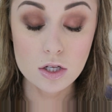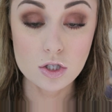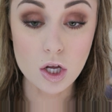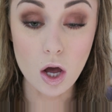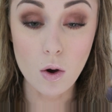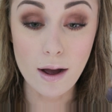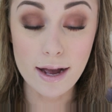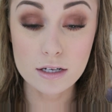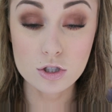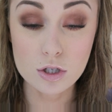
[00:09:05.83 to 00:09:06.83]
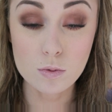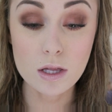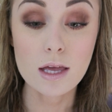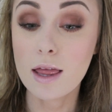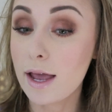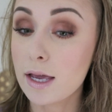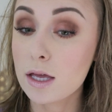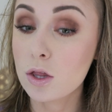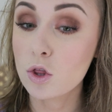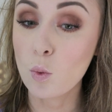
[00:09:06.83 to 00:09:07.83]
So I actually really
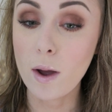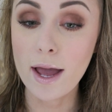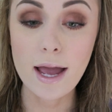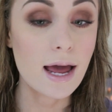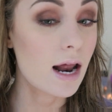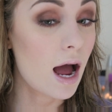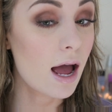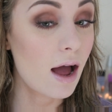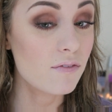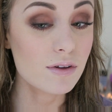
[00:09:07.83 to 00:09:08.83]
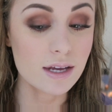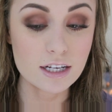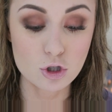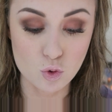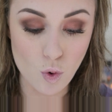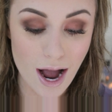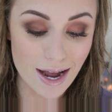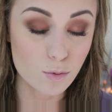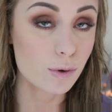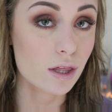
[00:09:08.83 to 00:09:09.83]
like the way, and I feel like it
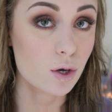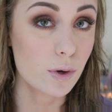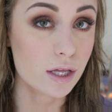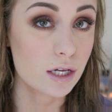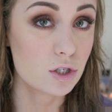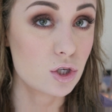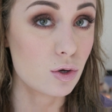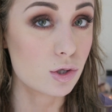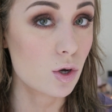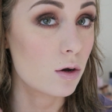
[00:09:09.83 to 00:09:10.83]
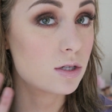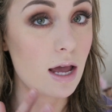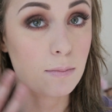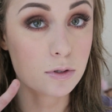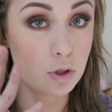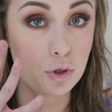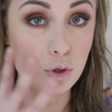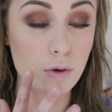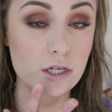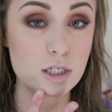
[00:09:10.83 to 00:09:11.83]
dried really quickly too, so I was able to
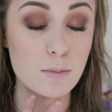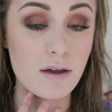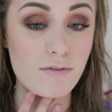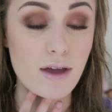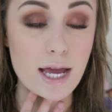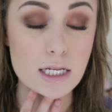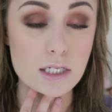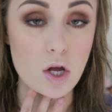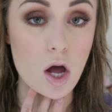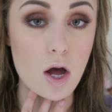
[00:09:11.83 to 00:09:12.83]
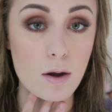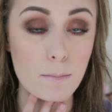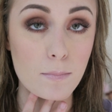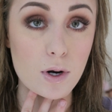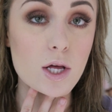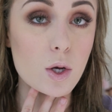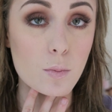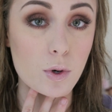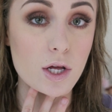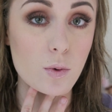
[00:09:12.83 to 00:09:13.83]
do the rest of my face
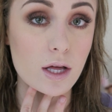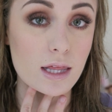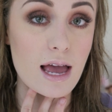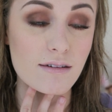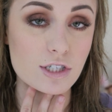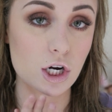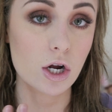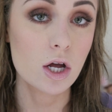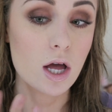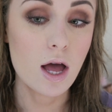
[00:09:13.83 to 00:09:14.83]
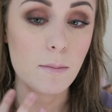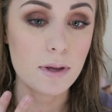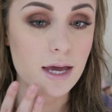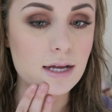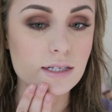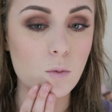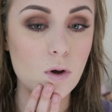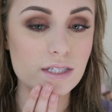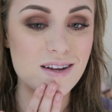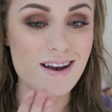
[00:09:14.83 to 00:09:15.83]
pretty quickly after because it
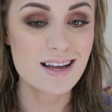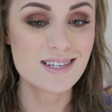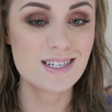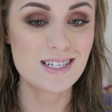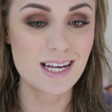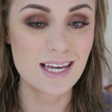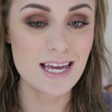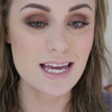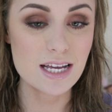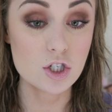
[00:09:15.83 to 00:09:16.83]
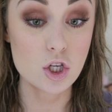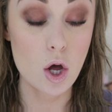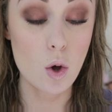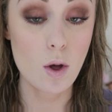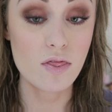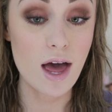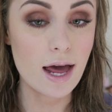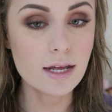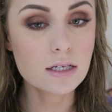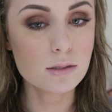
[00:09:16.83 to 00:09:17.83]
wasn't sticky. So
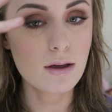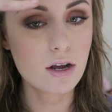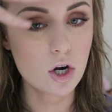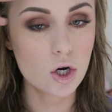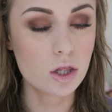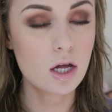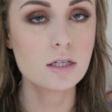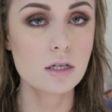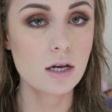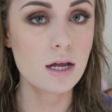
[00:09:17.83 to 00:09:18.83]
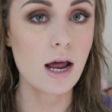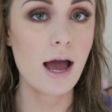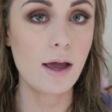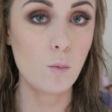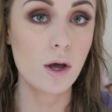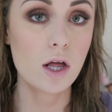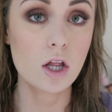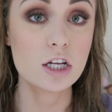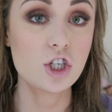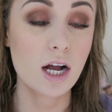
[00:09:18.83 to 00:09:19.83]
that is my current thoughts on it. I
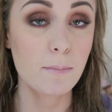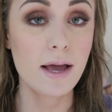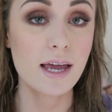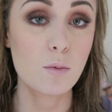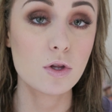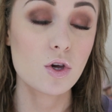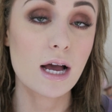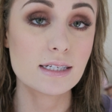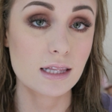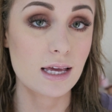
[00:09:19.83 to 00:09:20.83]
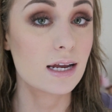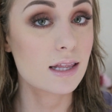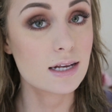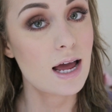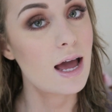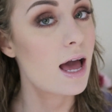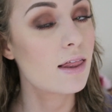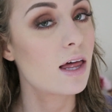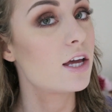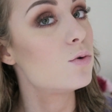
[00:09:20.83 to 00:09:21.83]
will check back in with you guys at the end of the day
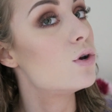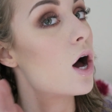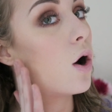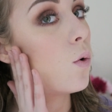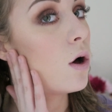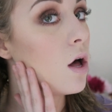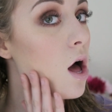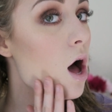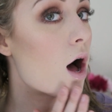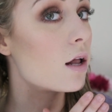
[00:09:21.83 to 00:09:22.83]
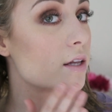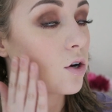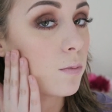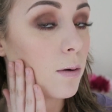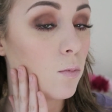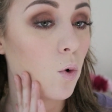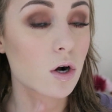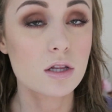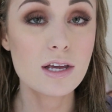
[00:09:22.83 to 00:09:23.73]
and let you know a little bit more.